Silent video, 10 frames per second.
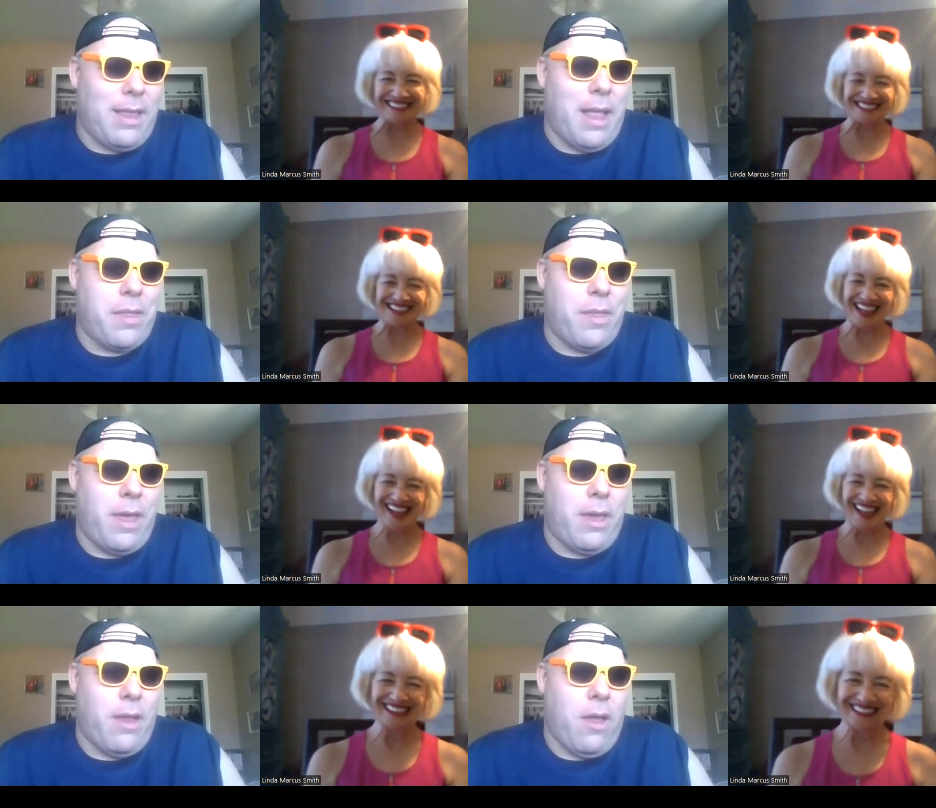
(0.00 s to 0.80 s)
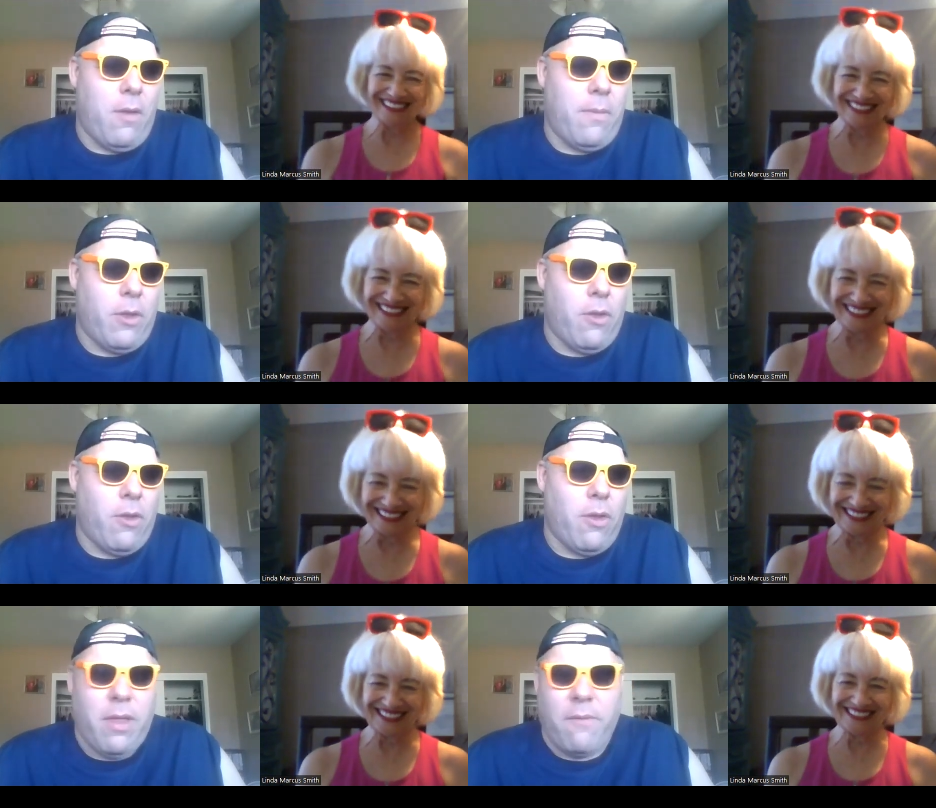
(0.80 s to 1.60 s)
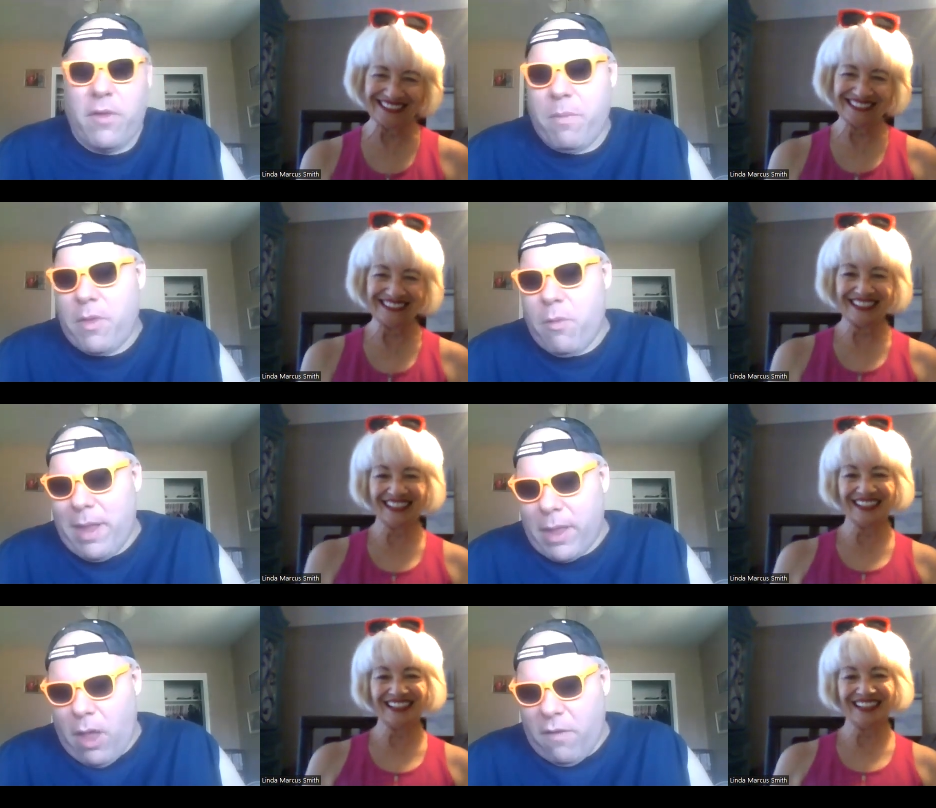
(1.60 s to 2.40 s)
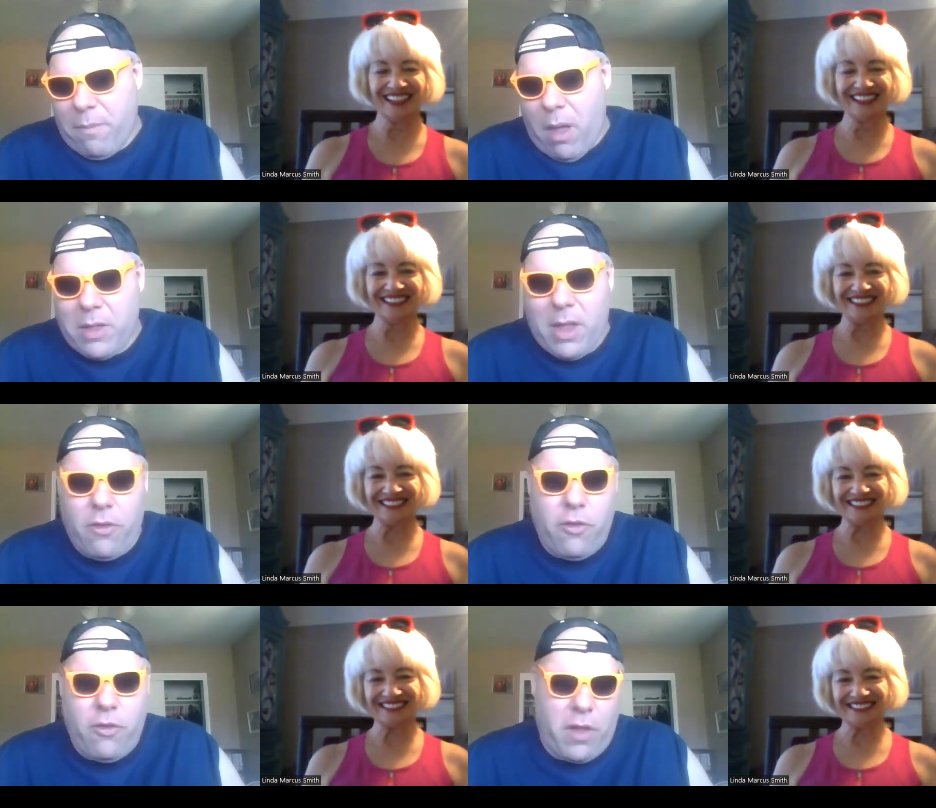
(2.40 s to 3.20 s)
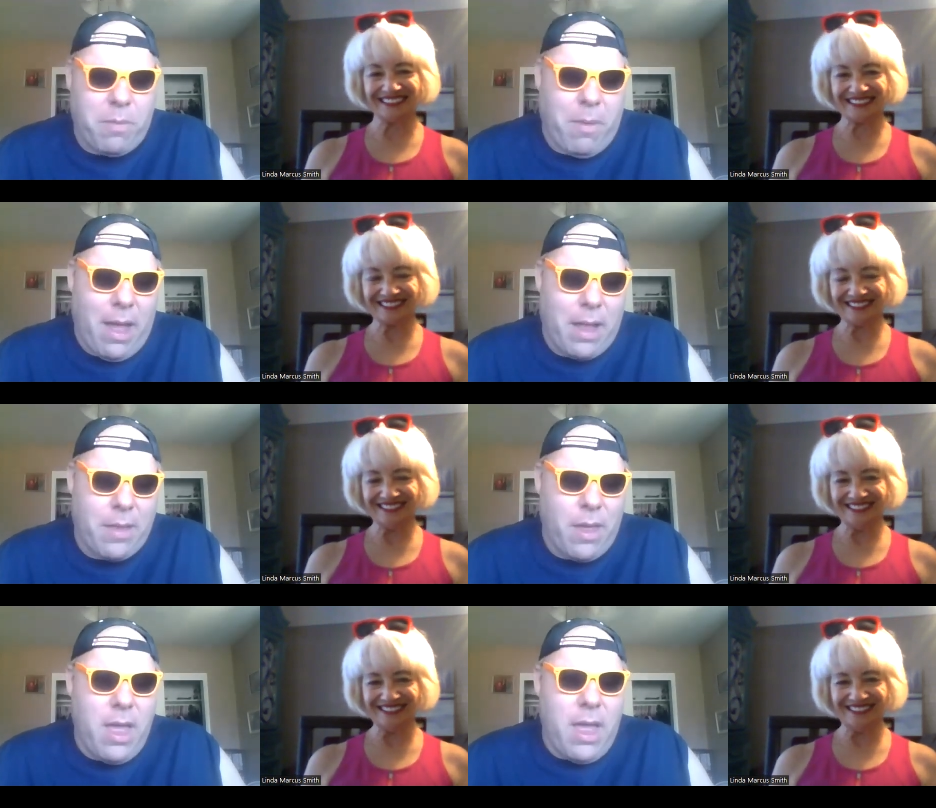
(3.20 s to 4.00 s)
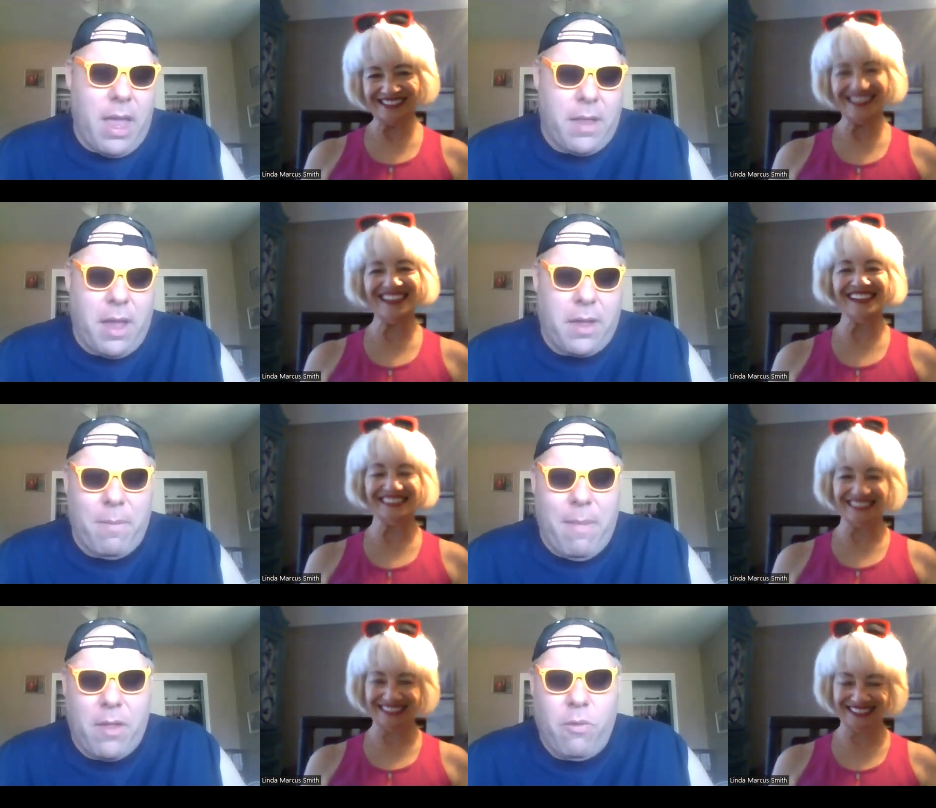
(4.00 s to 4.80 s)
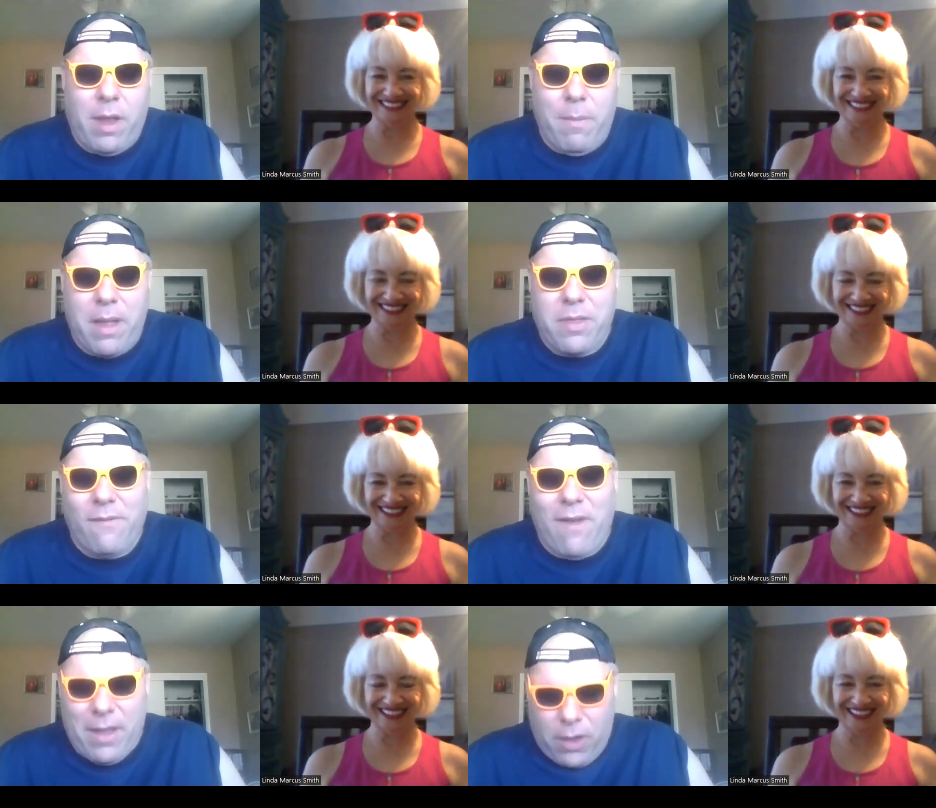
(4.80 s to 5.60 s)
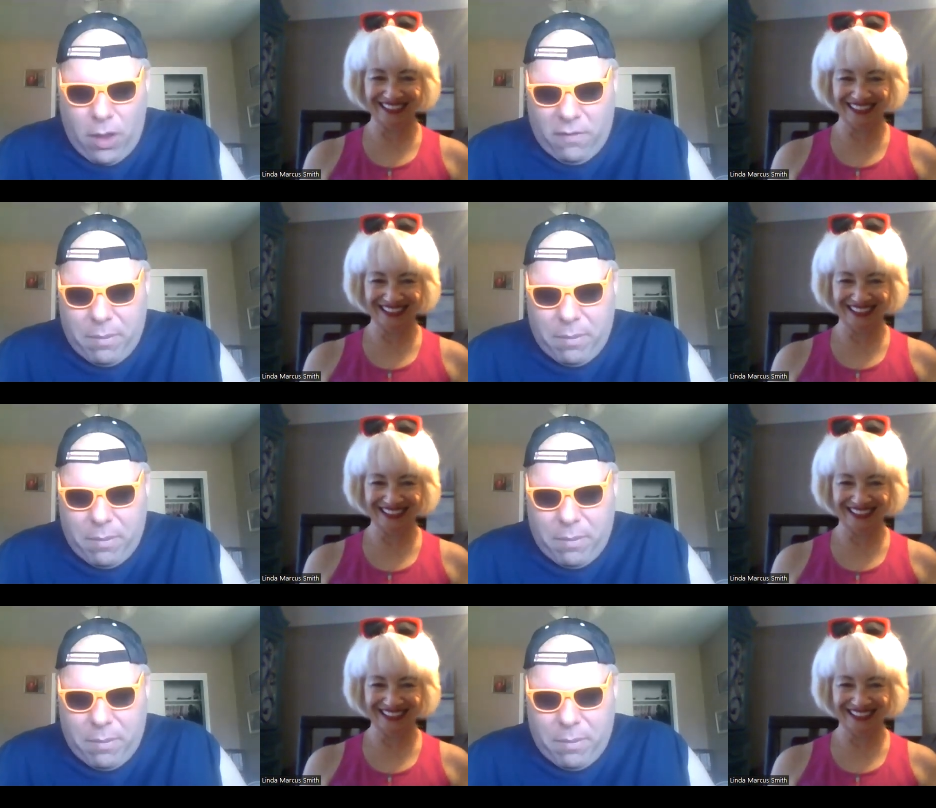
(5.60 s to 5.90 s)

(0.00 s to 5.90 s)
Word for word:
Speaker 1: let's see, you know, you know the difference between a golf ball and a G spot. It takes a man 20 minutes to find a golf